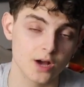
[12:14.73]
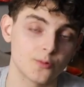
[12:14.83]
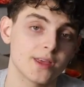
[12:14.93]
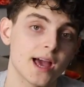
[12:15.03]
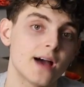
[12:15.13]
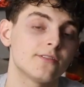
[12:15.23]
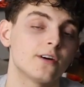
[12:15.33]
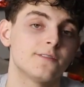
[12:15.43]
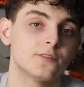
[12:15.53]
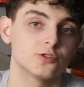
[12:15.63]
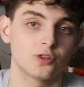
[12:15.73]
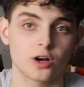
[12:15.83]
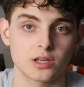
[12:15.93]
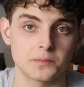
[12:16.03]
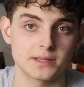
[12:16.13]
We have a full
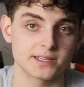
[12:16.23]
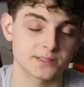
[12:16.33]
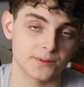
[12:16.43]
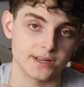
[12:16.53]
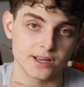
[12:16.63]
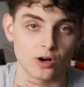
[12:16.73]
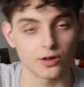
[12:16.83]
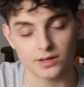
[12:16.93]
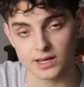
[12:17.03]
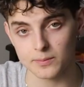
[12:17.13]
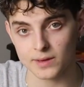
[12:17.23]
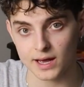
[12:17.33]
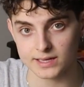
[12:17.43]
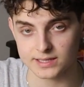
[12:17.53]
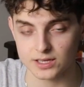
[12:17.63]
document explaining all the
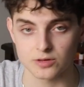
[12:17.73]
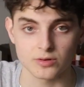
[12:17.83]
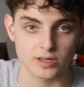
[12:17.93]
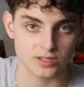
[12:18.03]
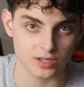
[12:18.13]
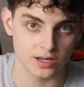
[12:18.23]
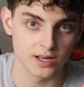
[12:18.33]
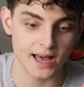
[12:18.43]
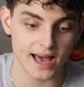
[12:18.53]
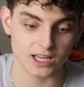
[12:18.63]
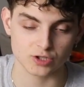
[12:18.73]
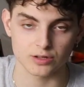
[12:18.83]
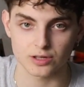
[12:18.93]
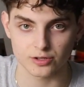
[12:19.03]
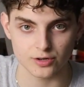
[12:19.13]
KPIs that you need to
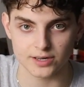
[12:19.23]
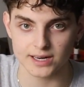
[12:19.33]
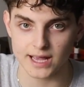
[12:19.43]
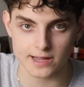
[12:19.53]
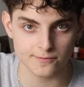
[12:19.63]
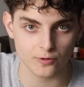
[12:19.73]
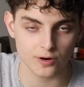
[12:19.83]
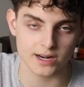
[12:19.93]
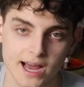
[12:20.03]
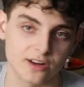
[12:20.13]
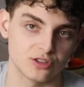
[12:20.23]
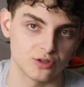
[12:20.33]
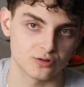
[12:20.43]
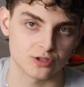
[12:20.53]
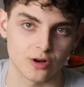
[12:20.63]
actually learn and aim for and how to
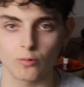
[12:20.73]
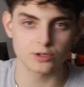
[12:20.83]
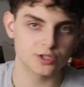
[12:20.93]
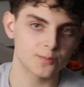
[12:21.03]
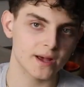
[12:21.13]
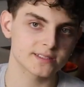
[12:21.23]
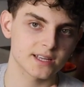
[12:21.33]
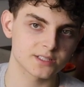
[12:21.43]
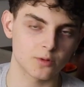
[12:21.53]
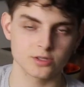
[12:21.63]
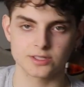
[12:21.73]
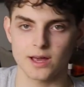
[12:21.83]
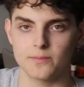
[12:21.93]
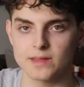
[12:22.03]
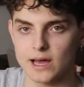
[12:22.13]
do so. Once you pass that small
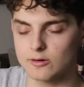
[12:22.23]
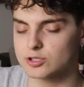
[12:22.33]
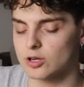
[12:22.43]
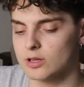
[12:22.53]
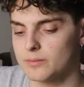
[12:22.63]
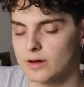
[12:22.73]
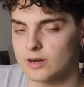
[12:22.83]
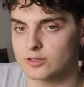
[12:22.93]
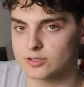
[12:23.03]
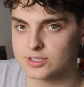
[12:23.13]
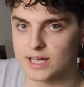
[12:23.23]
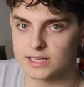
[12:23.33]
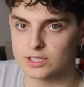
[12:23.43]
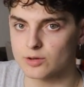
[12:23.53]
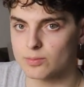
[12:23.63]
step, now it's all about
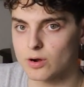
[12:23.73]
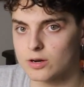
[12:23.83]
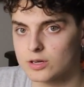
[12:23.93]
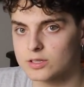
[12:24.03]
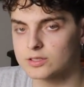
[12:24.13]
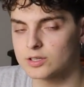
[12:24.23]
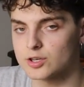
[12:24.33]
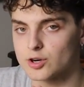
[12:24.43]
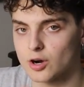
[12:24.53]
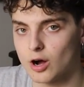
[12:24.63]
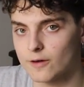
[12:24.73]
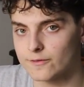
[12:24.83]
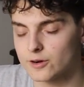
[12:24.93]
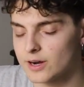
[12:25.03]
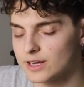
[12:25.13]
understanding your product, your
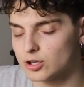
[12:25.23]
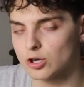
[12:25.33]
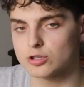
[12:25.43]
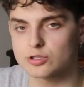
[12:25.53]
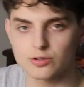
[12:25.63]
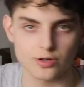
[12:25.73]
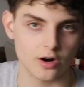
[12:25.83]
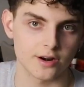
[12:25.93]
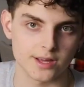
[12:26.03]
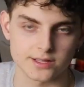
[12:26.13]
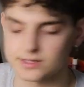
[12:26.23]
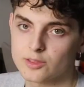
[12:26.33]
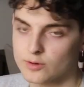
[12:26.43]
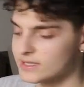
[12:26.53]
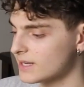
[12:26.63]
offer, and also your audience. The
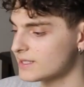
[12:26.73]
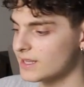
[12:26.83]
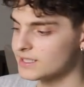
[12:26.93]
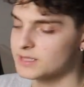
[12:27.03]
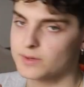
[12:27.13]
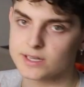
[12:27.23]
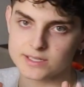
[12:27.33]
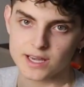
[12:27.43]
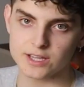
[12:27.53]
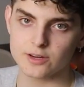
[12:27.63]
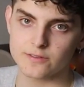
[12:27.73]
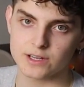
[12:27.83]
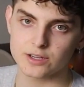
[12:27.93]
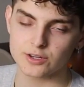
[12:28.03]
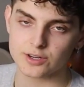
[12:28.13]
reason I say this is because in your
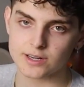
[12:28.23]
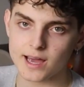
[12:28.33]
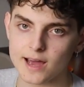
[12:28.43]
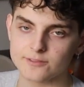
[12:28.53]
video, you're gonna have